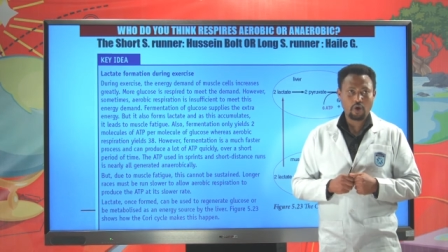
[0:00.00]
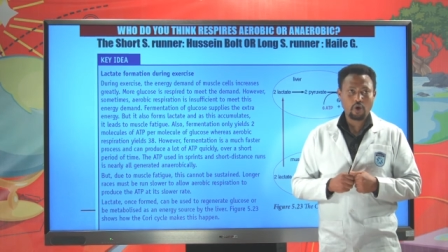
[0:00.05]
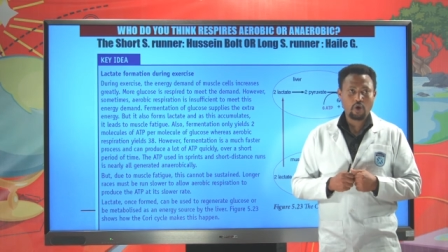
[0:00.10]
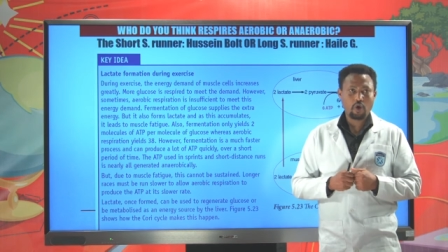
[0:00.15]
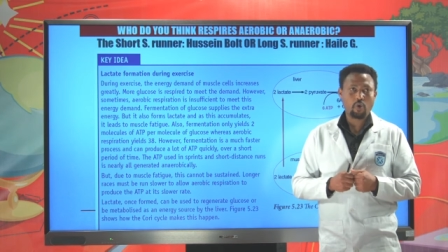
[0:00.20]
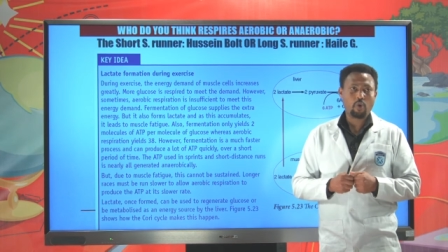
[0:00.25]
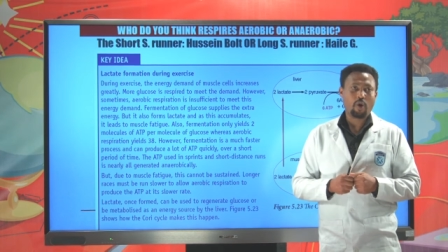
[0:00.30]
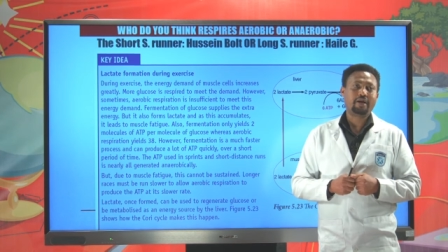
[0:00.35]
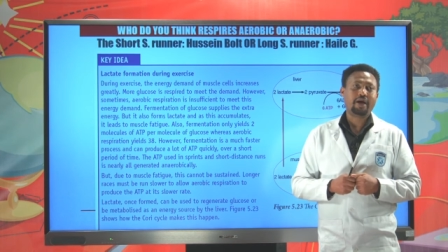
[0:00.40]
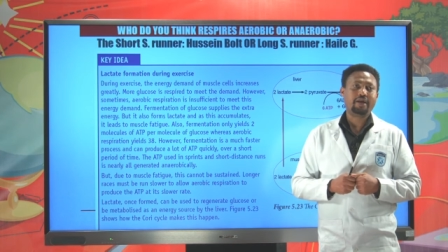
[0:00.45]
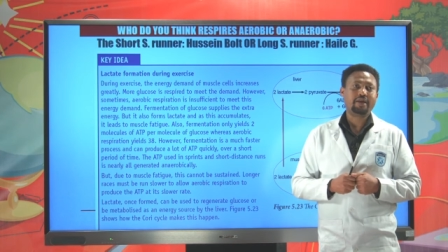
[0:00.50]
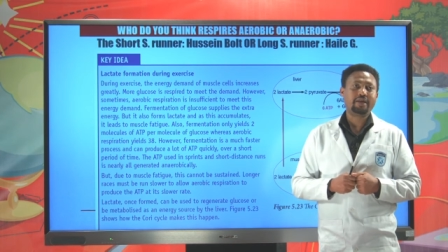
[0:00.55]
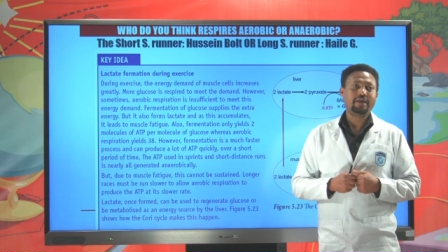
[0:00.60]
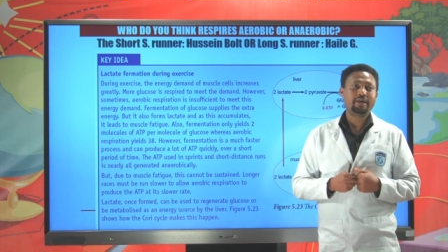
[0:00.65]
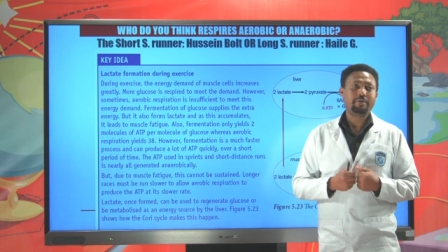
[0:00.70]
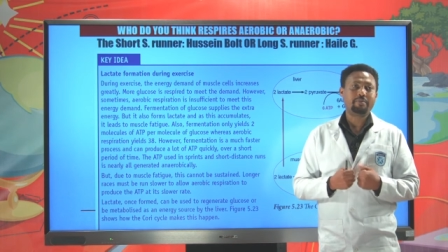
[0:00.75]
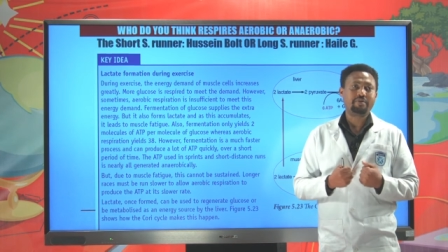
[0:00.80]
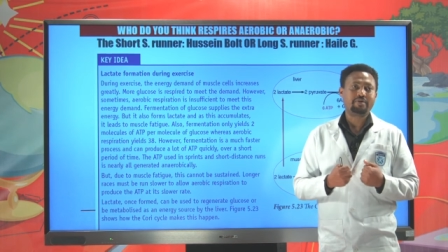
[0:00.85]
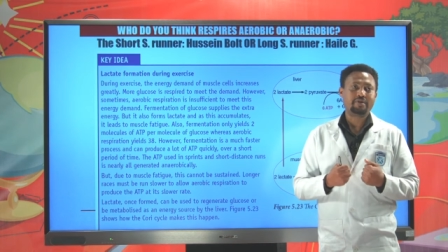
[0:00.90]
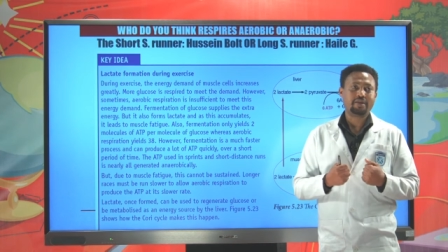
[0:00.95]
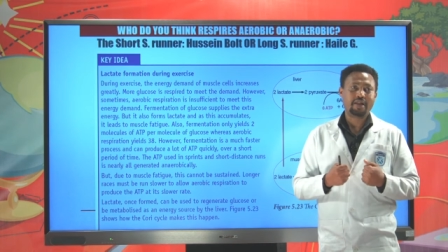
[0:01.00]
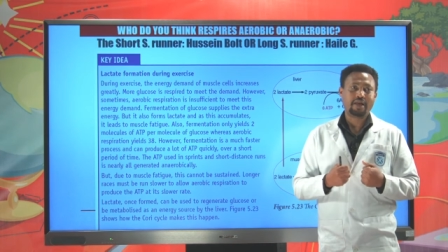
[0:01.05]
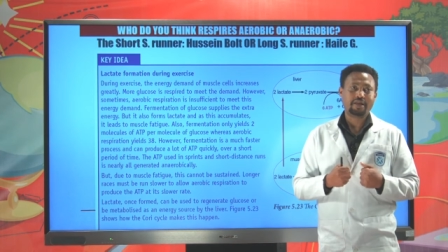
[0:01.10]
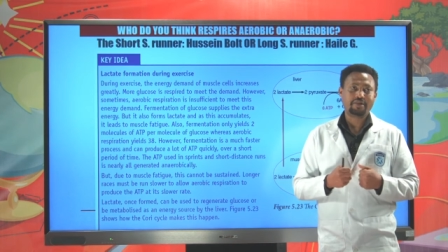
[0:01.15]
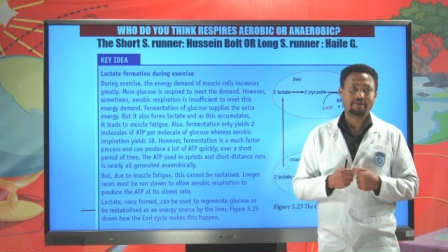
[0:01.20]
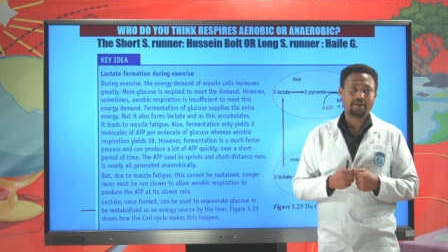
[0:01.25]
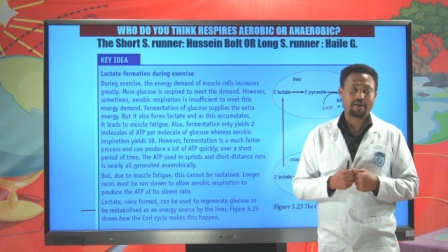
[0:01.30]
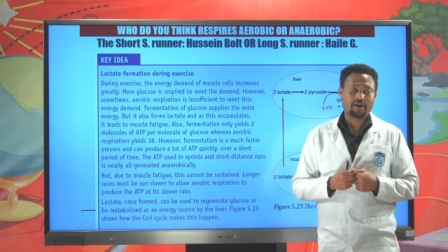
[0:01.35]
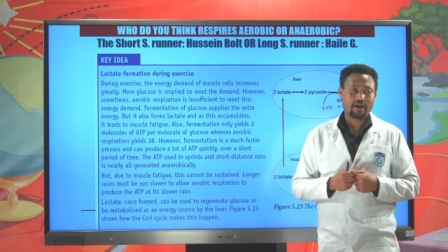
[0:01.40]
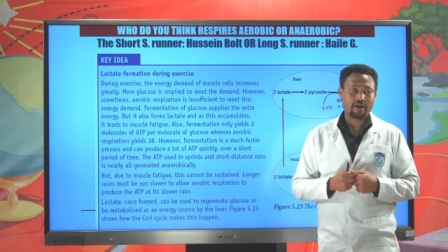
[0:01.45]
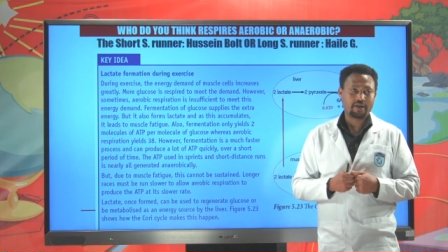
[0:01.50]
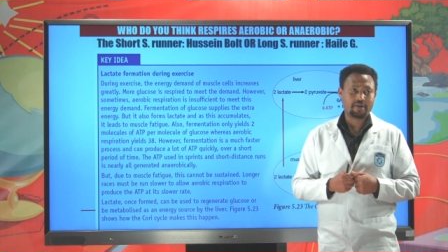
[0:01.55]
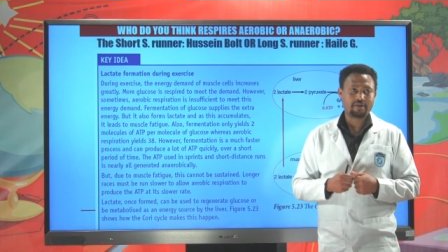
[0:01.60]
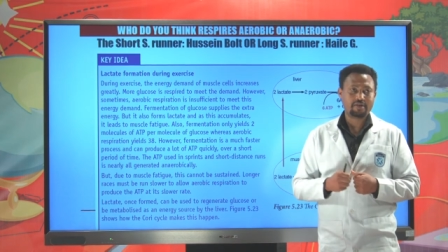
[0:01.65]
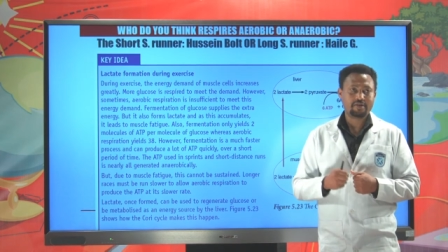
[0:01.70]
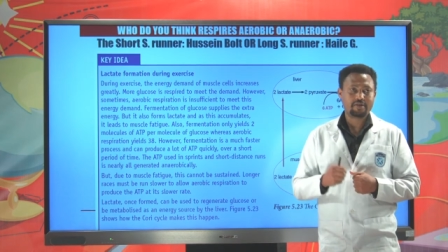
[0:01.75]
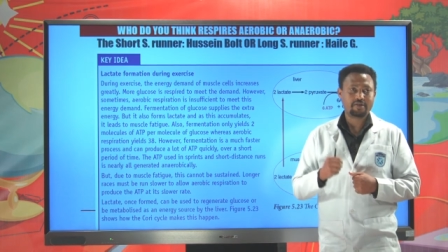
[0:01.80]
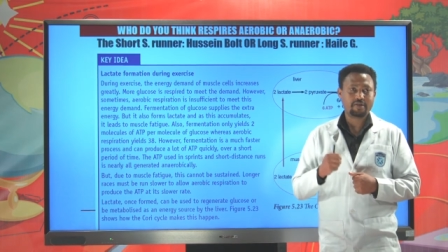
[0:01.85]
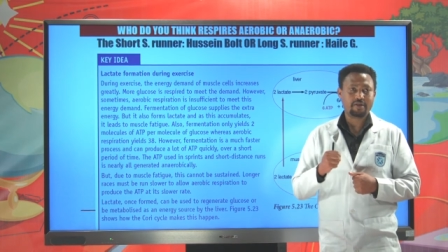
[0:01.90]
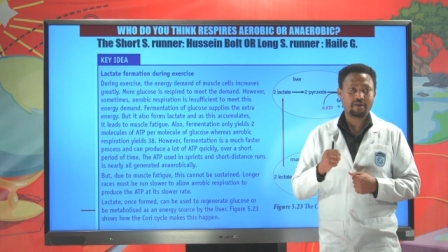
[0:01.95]
Why Haile Gebrselassie
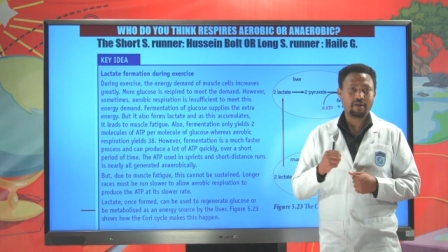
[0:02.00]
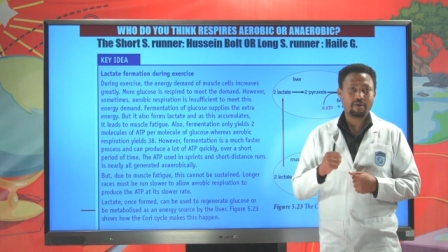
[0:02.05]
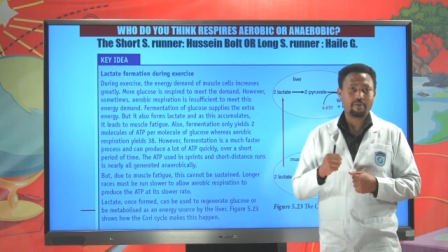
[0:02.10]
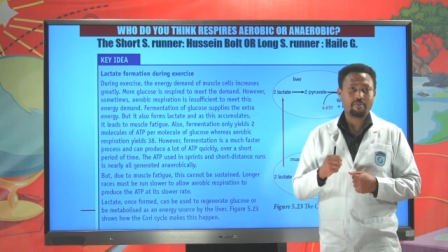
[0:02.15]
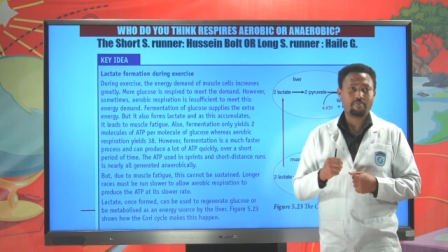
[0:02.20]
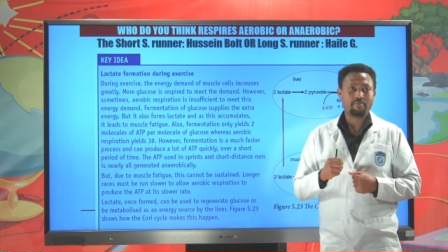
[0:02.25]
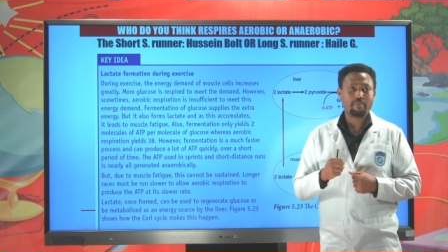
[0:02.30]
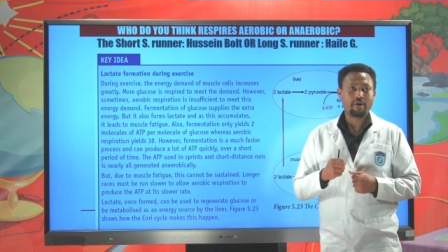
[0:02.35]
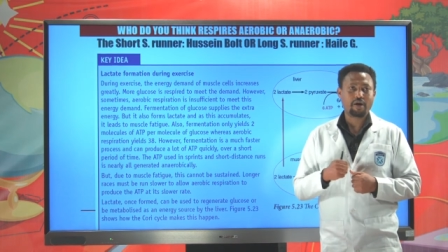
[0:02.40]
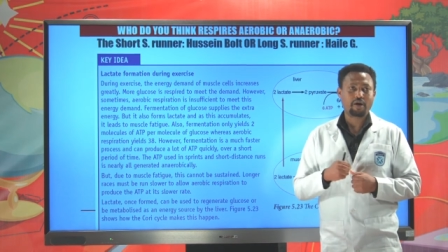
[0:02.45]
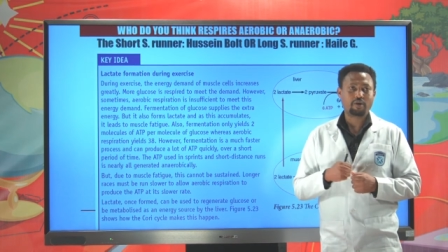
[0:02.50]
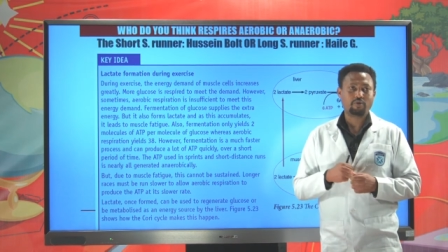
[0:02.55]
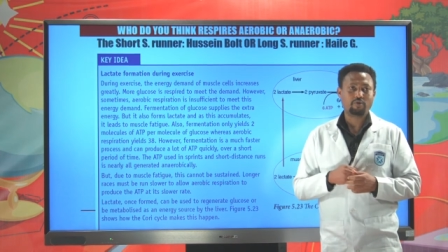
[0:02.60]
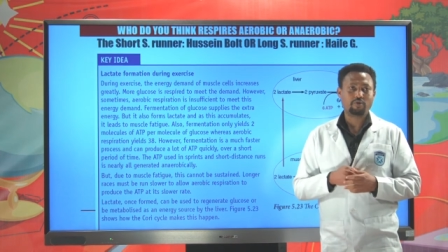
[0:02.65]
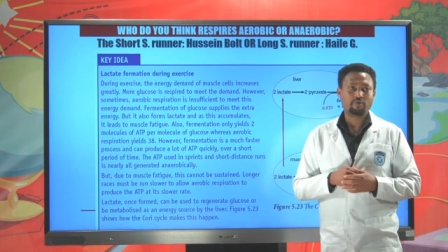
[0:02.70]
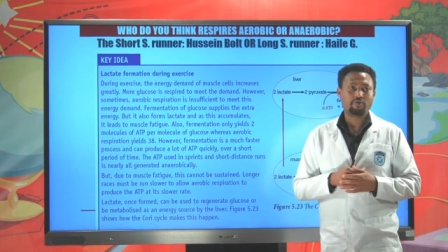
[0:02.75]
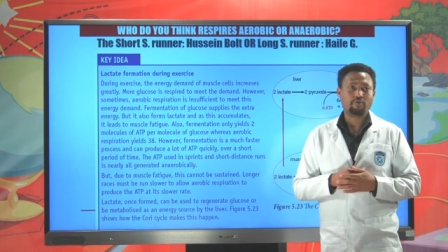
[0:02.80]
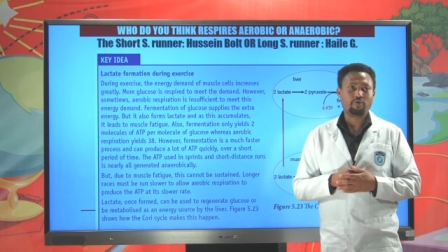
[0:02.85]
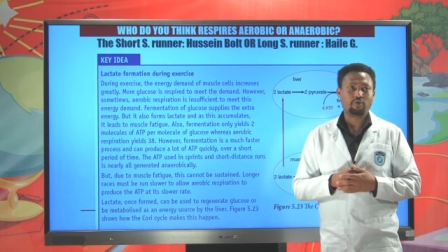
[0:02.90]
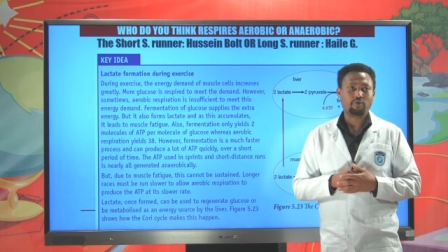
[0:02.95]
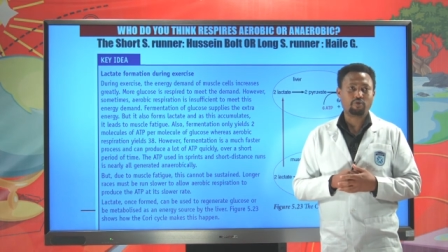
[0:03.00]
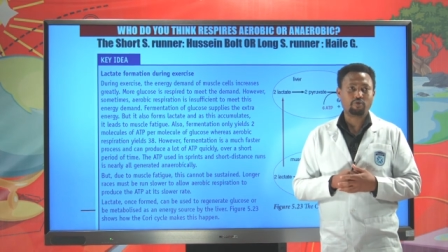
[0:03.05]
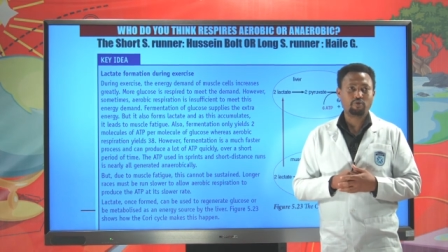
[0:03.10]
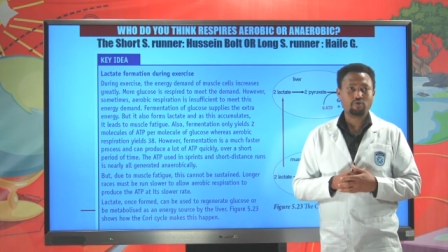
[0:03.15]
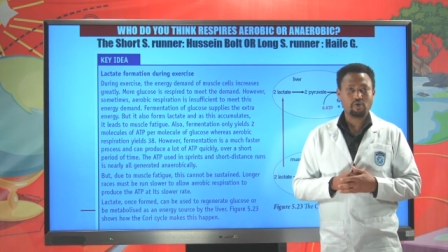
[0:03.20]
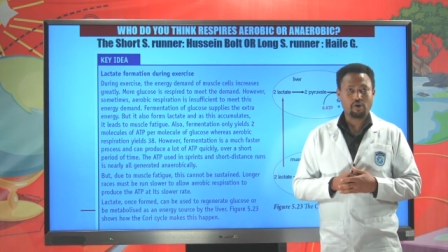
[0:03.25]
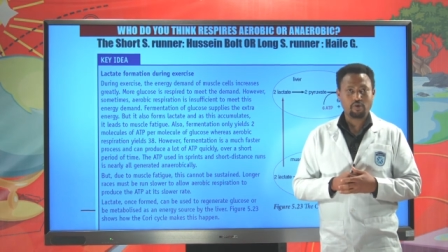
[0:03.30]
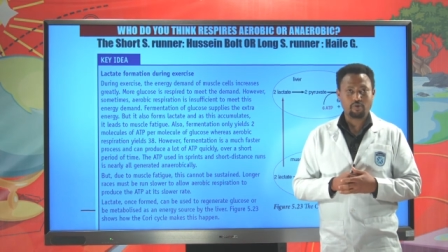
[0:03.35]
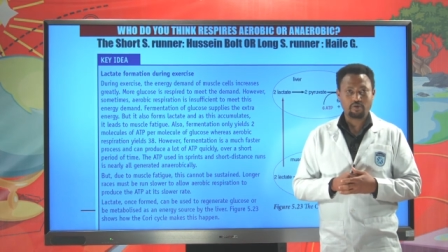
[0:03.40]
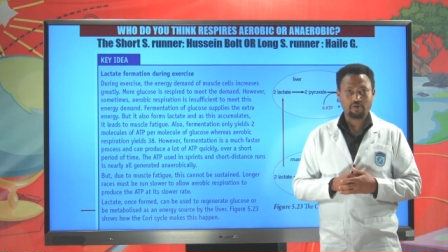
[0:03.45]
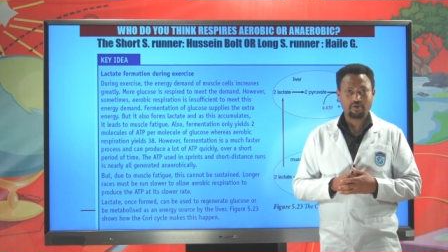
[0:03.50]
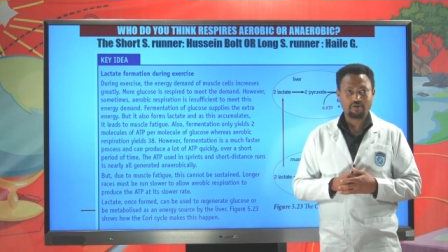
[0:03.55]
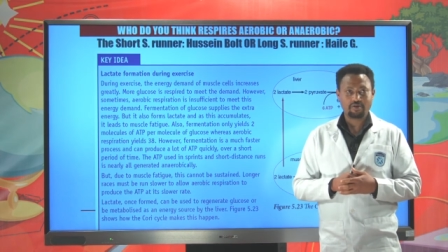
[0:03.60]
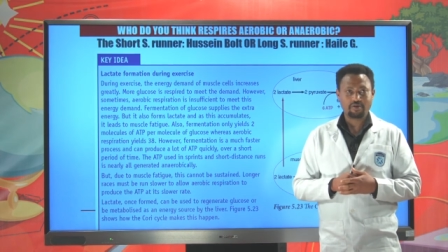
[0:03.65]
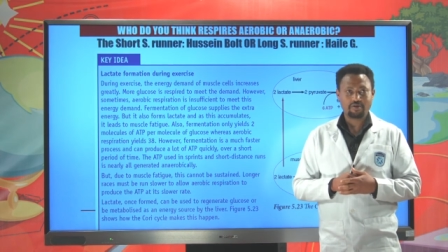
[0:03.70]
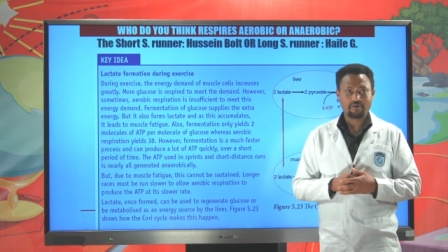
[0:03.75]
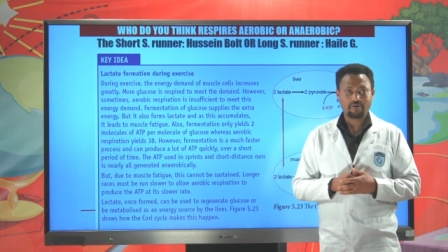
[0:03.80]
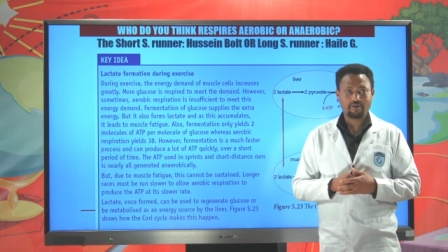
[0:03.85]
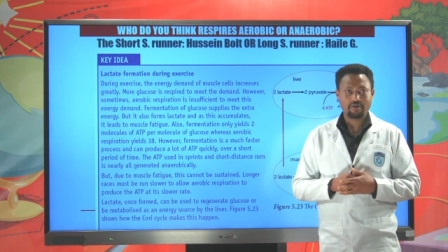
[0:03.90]
runs marathon for 2 hours?